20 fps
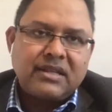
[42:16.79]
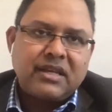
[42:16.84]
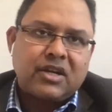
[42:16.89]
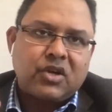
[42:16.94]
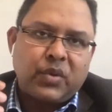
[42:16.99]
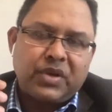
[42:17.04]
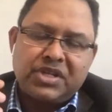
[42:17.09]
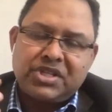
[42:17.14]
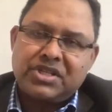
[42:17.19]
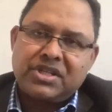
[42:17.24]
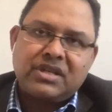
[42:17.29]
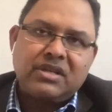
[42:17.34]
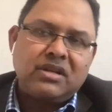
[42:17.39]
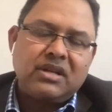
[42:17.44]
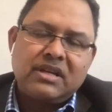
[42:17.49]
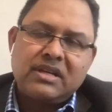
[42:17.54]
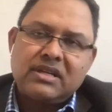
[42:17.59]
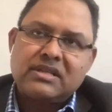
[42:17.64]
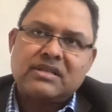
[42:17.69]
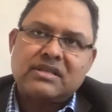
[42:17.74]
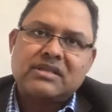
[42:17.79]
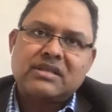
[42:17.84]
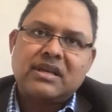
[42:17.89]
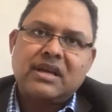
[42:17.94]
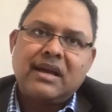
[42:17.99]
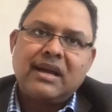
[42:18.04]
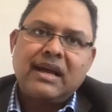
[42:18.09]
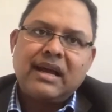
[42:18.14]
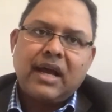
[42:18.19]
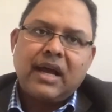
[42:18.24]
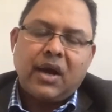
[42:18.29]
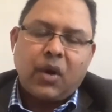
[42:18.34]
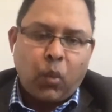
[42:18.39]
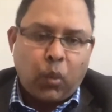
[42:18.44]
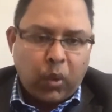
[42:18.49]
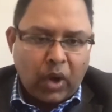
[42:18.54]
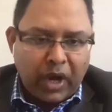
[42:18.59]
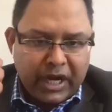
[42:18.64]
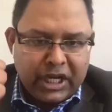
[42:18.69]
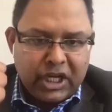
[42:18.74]
The question is,
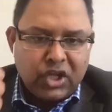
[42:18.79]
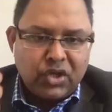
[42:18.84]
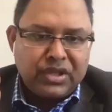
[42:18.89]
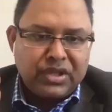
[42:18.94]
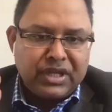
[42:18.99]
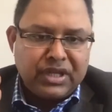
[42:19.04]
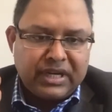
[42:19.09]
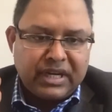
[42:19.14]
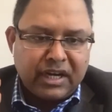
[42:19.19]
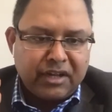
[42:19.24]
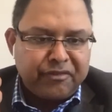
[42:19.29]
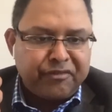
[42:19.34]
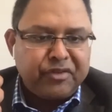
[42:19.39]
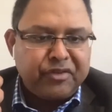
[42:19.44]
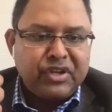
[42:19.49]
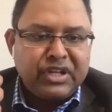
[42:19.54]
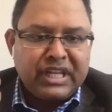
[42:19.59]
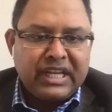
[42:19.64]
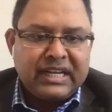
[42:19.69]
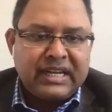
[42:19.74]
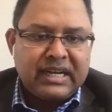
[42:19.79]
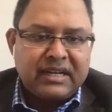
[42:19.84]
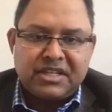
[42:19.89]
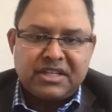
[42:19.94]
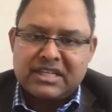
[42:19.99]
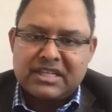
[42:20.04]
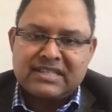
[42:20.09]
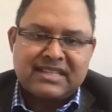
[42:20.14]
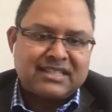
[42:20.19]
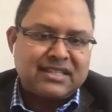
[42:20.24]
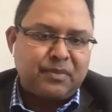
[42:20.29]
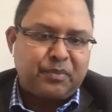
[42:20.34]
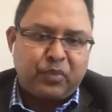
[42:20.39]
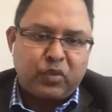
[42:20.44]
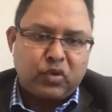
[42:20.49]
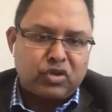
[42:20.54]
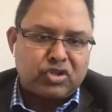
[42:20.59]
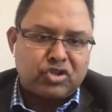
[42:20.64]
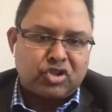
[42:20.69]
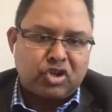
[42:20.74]
why do you need it? If you need it just as a
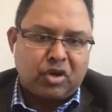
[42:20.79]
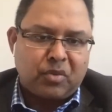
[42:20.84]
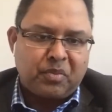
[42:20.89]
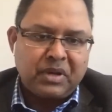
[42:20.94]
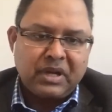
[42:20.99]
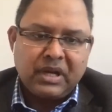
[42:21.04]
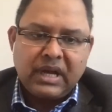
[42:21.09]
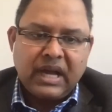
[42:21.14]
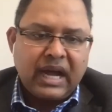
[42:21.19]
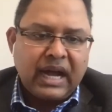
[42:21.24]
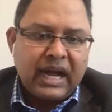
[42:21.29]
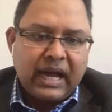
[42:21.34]
post-op,